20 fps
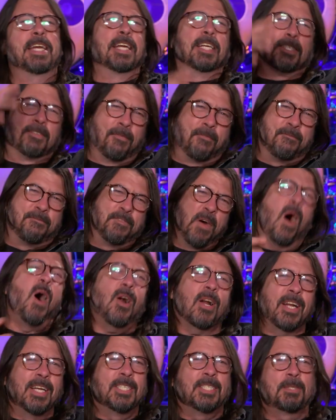is
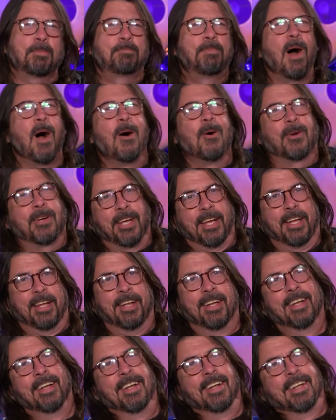fucking spoken.
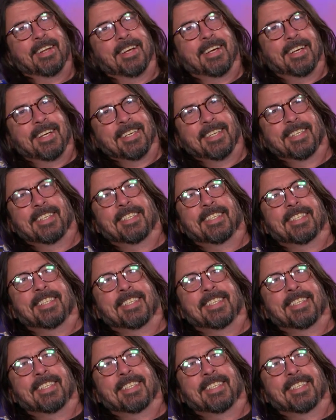Dude,